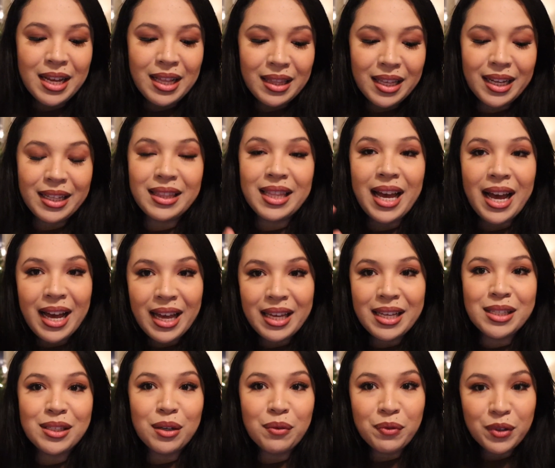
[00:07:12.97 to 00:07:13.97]
Like that
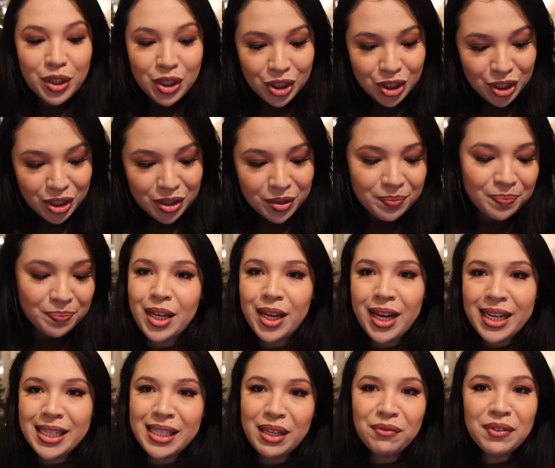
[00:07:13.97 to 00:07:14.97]
is a for sure. you
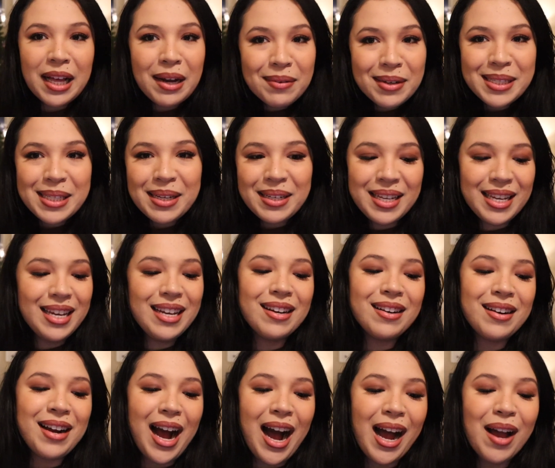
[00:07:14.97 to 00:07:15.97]
guys see flowers on
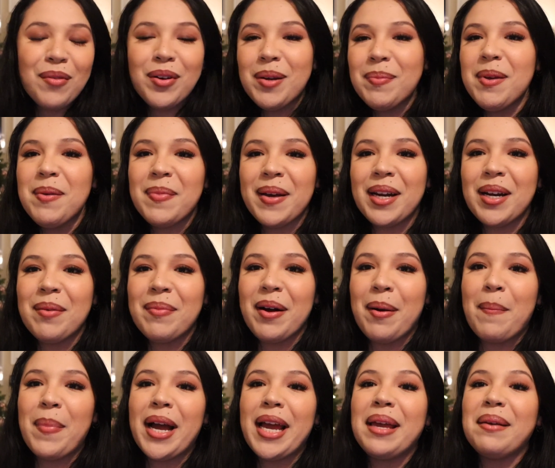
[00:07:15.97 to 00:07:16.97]
here. I want to be better
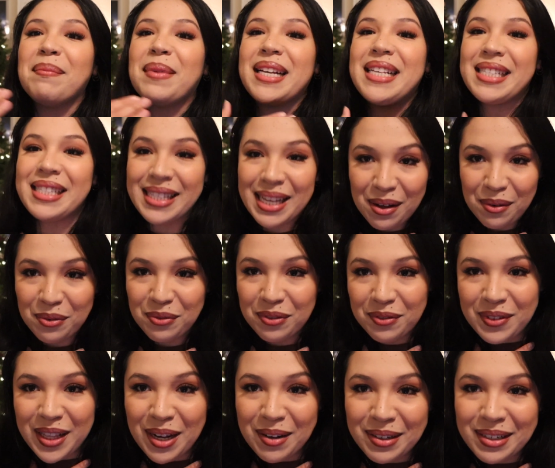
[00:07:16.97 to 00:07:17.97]
about buying myself
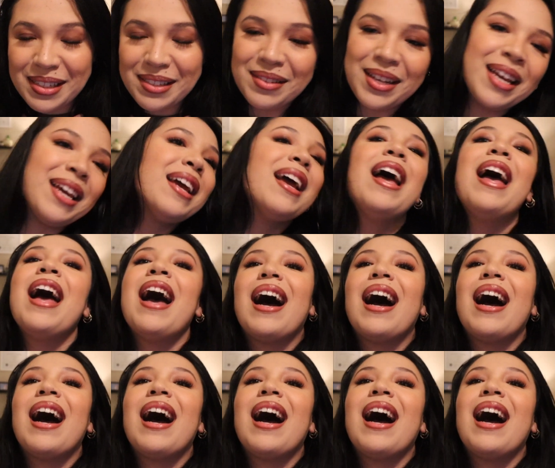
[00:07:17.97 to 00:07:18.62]
flowers, okay?